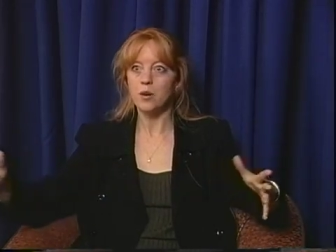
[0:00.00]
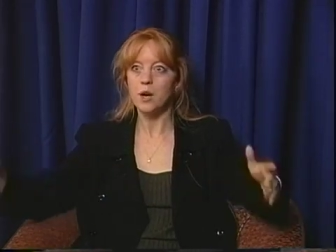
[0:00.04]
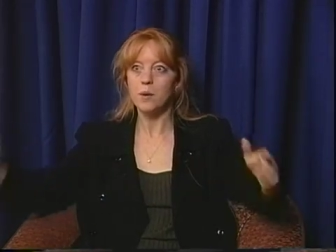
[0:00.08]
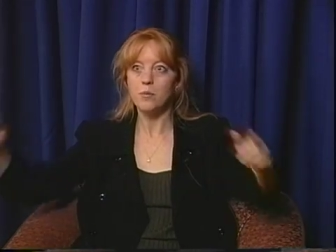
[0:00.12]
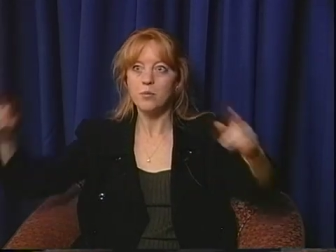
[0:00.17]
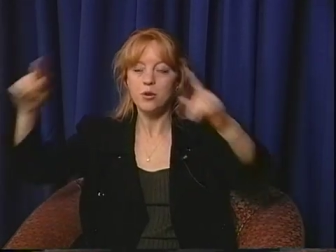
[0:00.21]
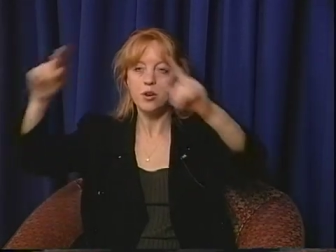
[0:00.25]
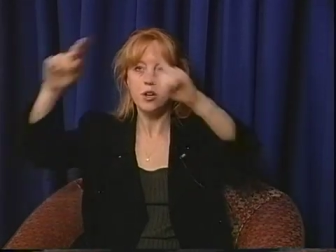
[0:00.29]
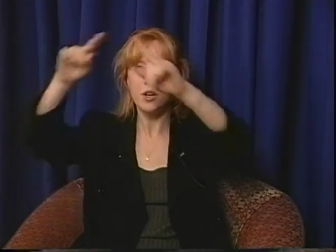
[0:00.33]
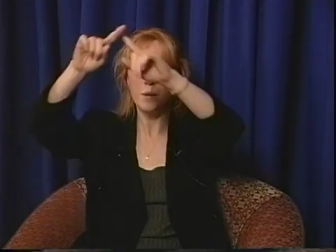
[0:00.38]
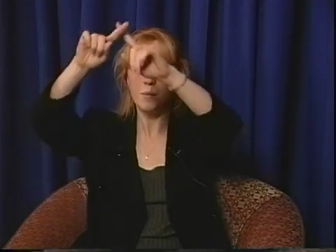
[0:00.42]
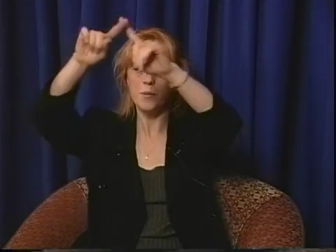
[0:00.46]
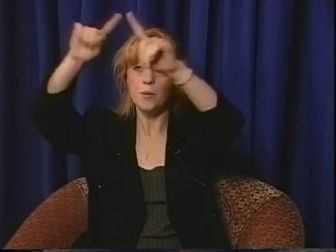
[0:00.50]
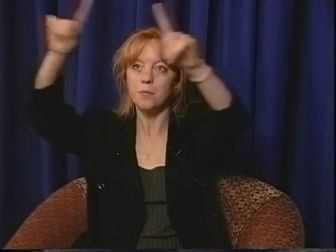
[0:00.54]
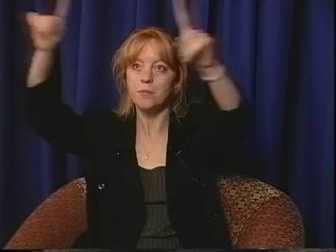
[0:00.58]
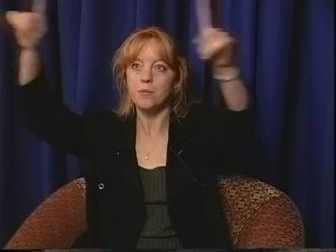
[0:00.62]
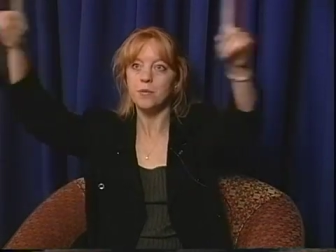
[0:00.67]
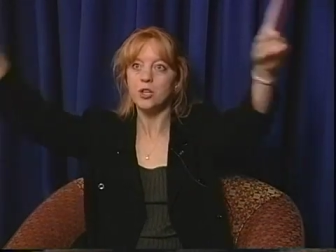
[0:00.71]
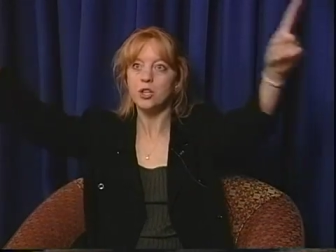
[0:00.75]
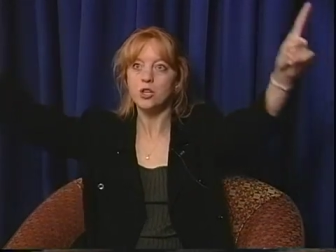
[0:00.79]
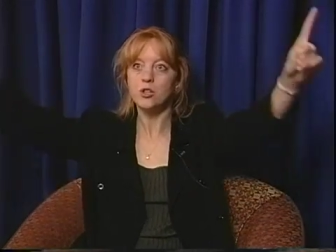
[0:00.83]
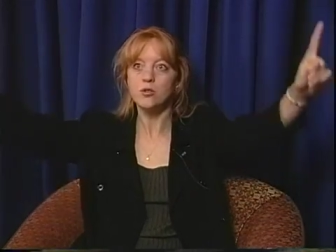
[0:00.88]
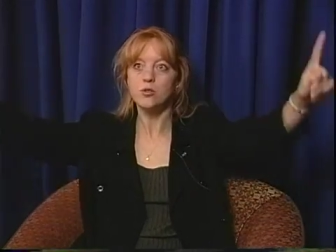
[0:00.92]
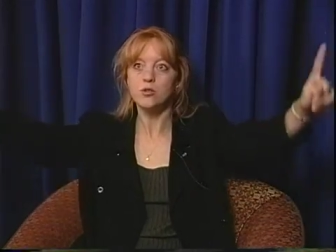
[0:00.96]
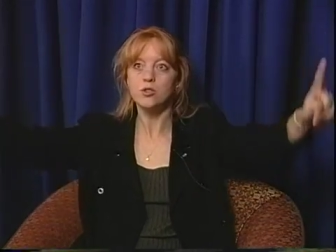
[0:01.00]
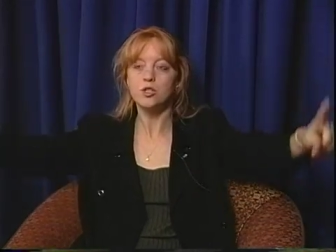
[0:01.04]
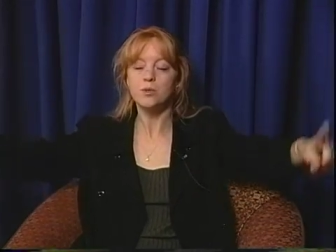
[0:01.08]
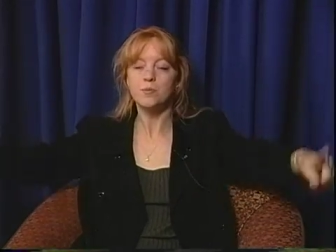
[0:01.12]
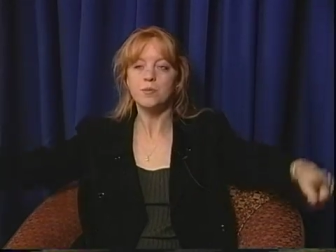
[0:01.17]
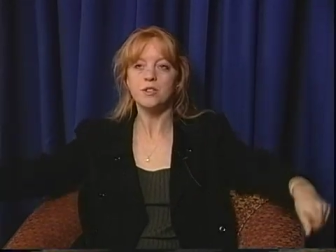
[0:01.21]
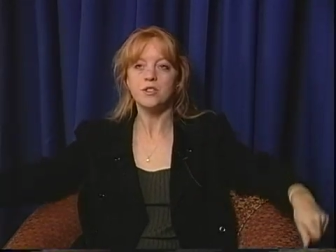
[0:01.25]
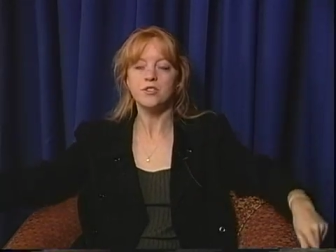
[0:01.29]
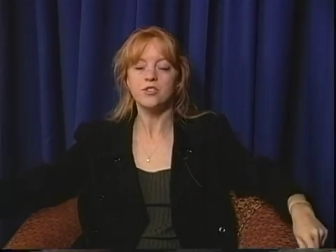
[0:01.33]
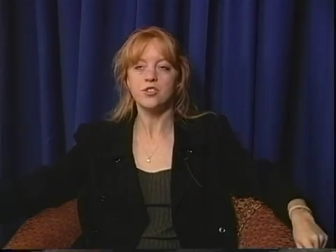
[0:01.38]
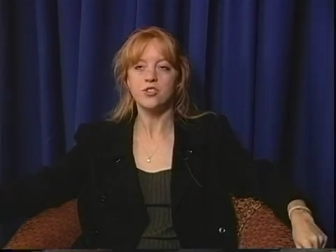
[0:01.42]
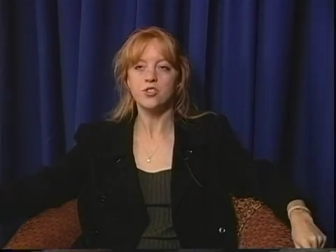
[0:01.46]
I put up a huge
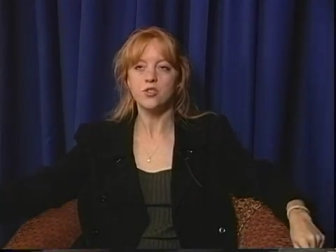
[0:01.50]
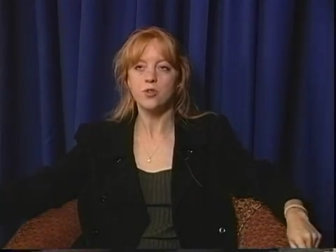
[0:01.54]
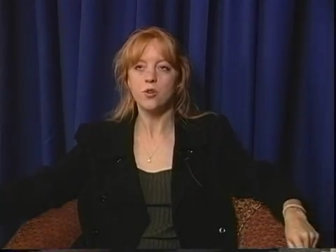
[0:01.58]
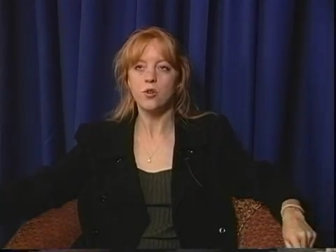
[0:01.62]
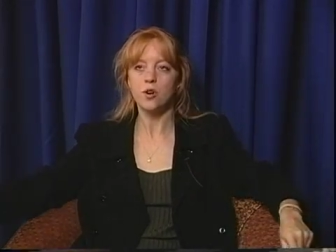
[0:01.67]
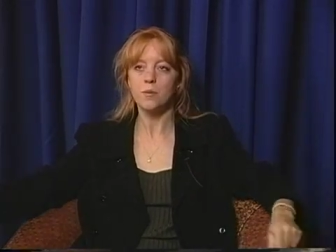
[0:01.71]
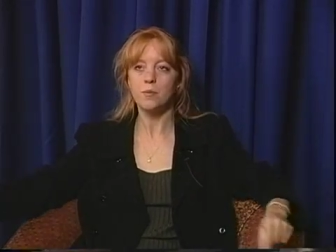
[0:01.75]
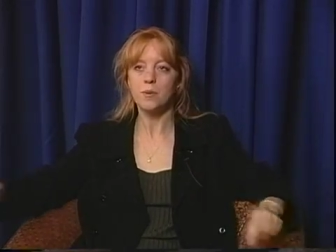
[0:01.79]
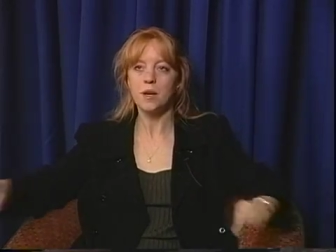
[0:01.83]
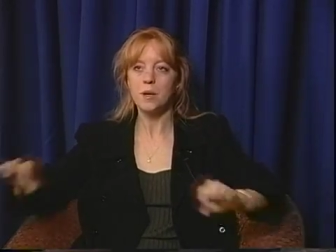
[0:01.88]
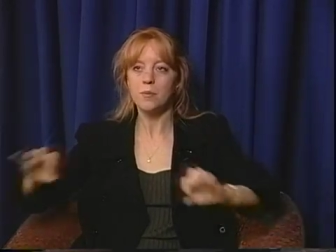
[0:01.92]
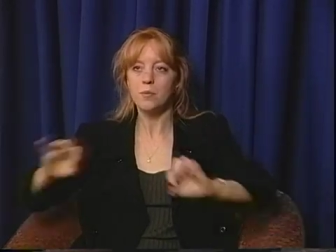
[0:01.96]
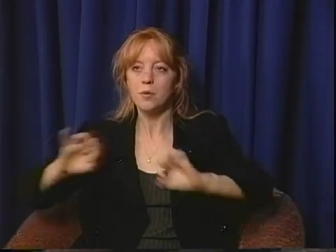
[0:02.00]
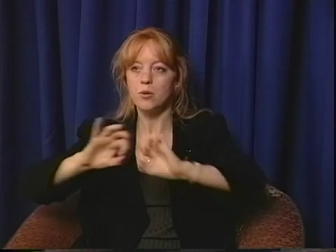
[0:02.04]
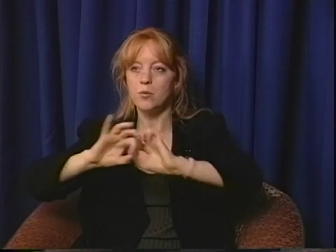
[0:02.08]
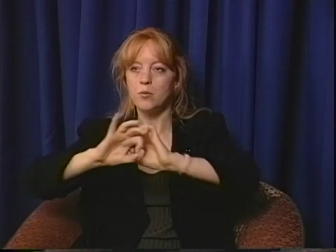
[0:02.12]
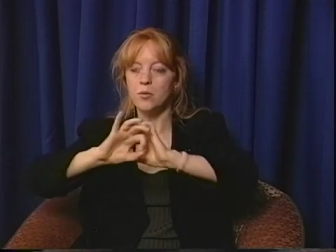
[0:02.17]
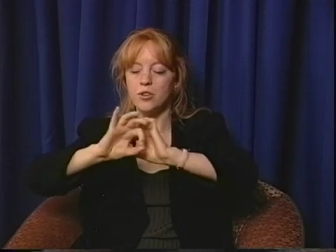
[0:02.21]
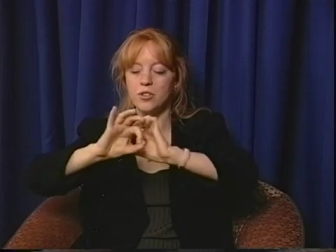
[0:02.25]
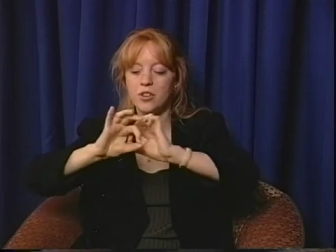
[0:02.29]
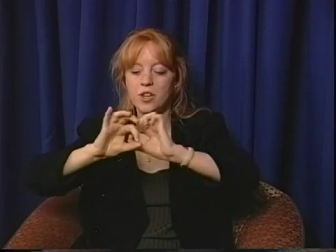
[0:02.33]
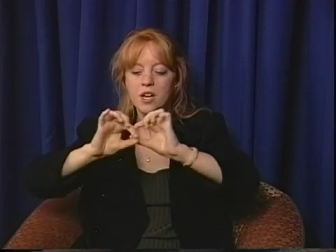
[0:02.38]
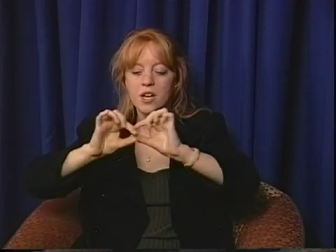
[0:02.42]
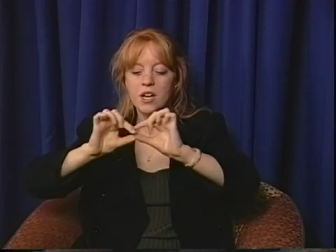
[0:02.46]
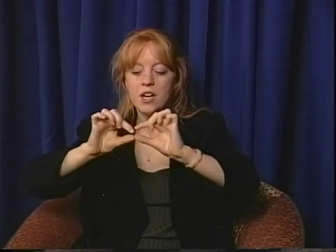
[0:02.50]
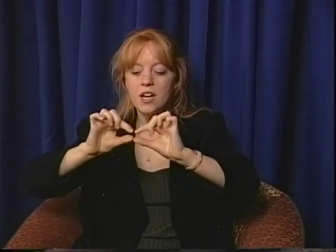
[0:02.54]
piece of score paper with